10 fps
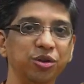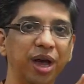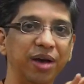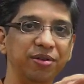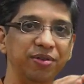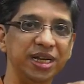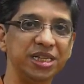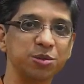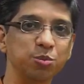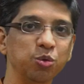you have a
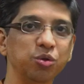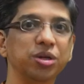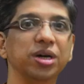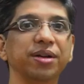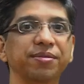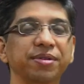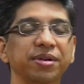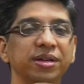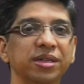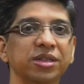very smooth curve.
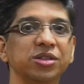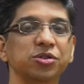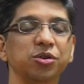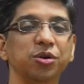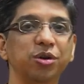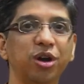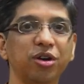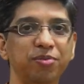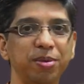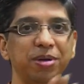So
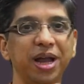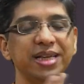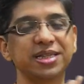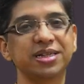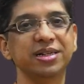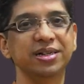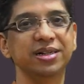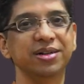lot of people asked